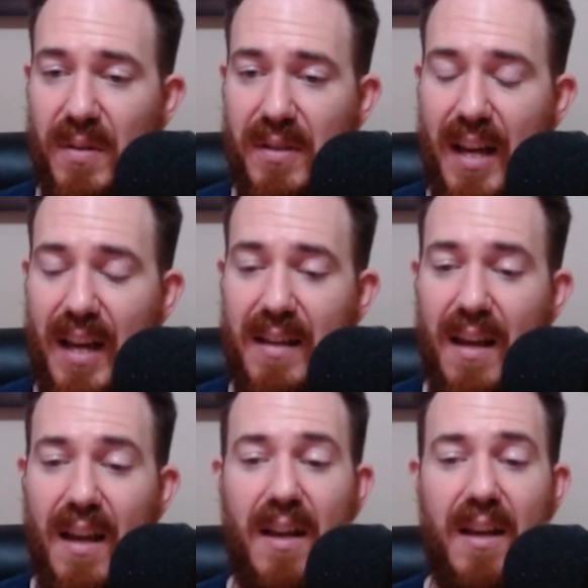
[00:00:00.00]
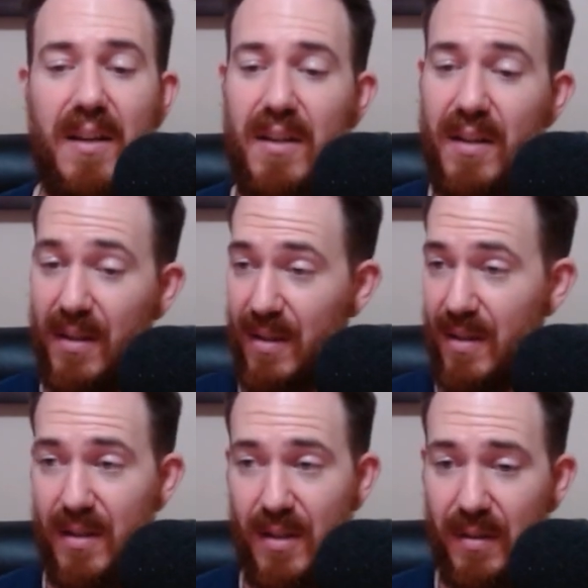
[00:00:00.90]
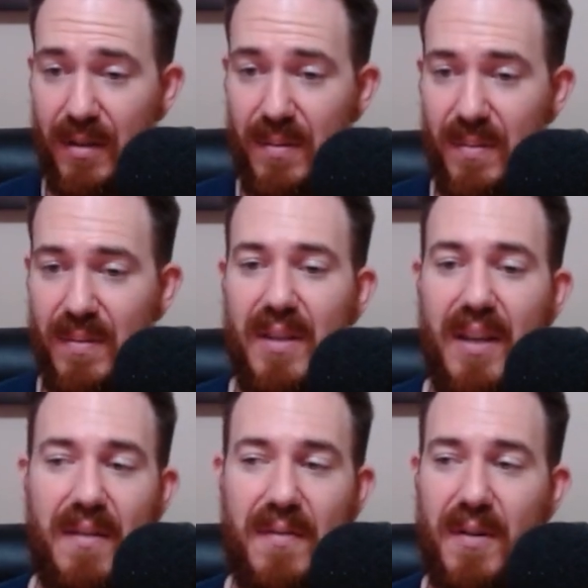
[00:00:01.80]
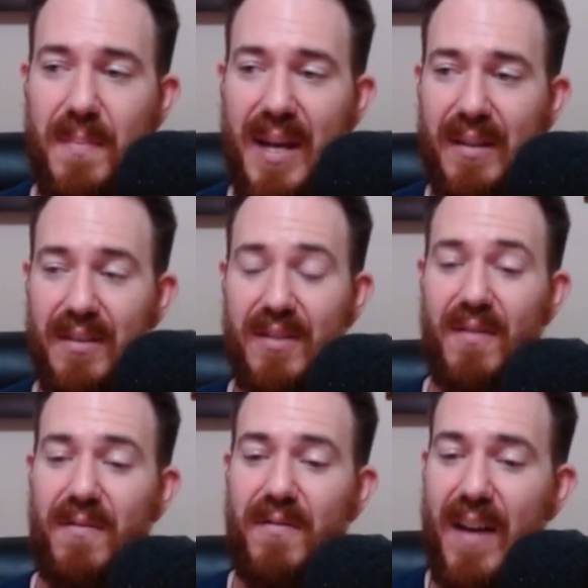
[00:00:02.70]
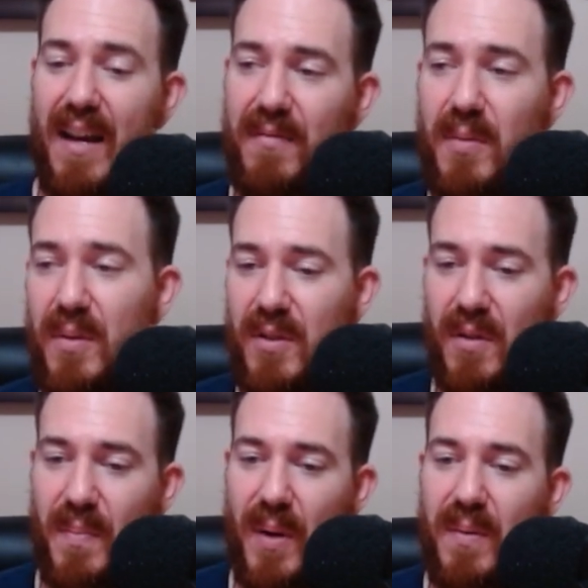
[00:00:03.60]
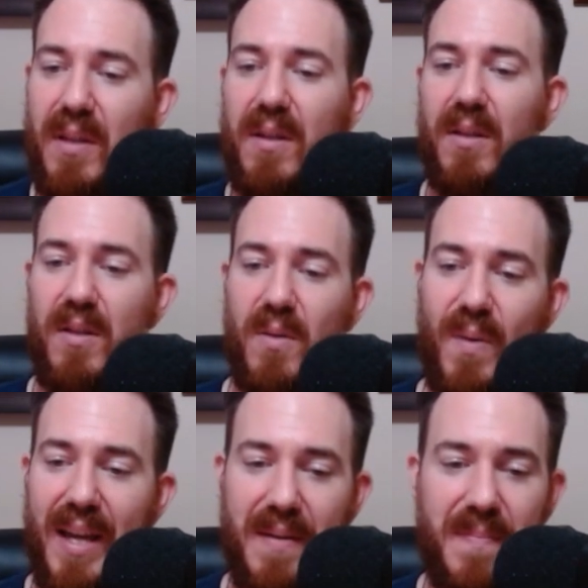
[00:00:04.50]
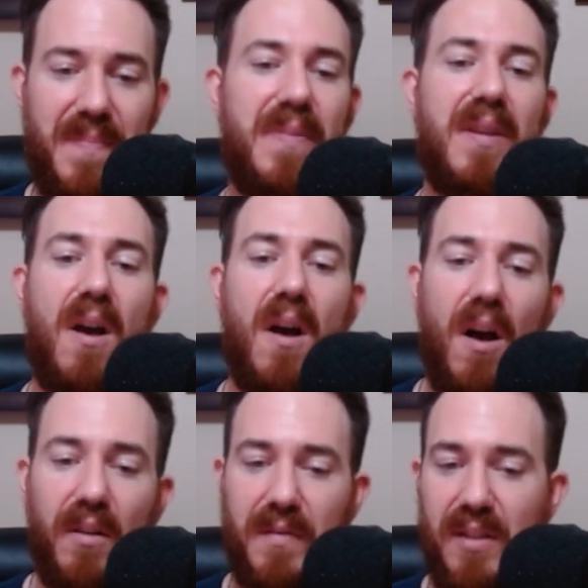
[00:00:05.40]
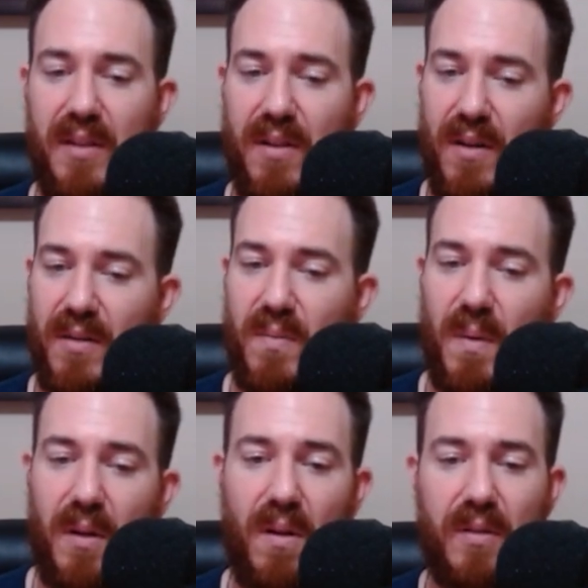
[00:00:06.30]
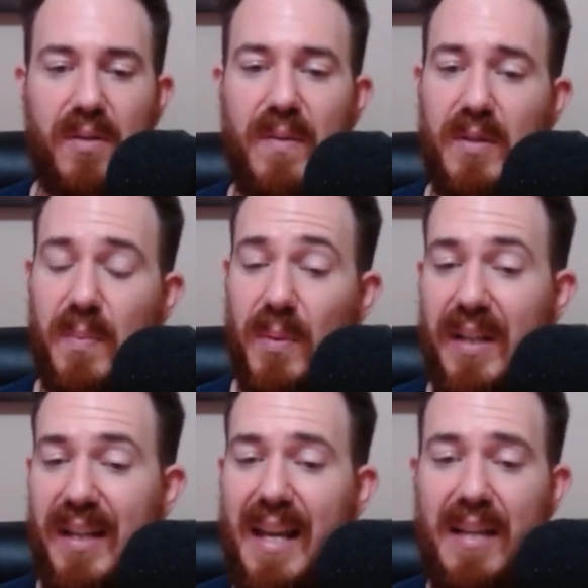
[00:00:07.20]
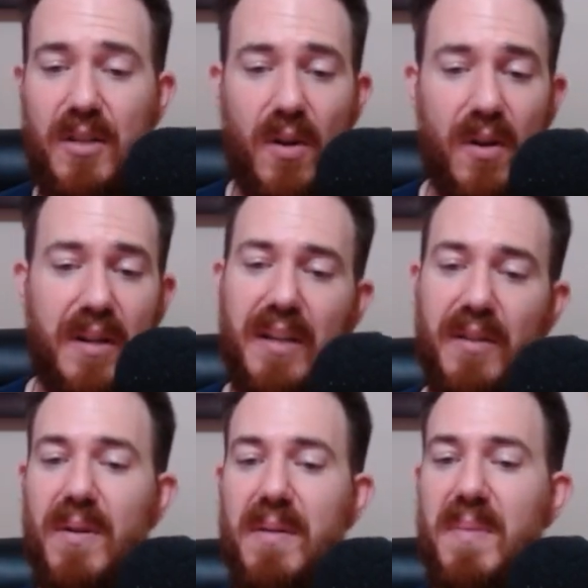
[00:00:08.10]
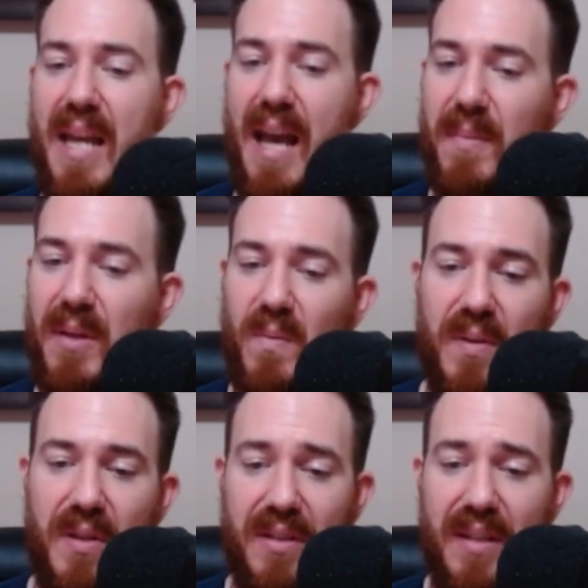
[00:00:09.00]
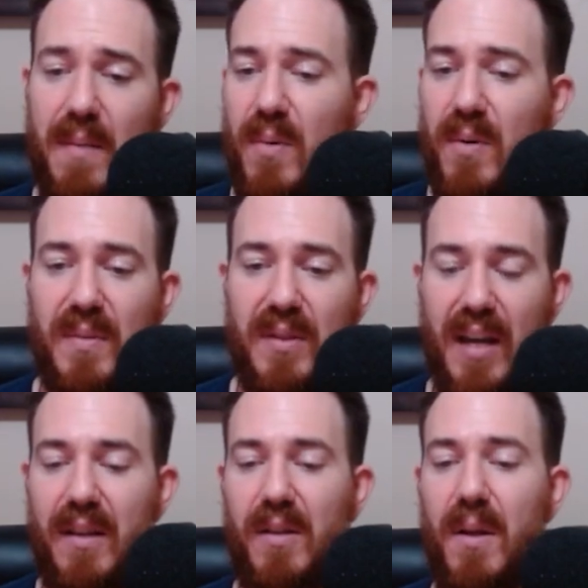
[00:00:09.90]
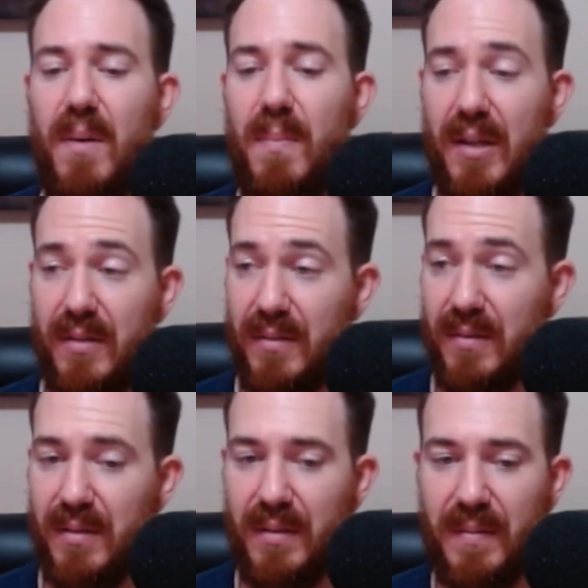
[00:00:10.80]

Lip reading: side, you lose. If they're imbalanced 5 towards your opponent, you win. All of this occurs while also exploring a dark and creepy cabin with escape room style puzzles.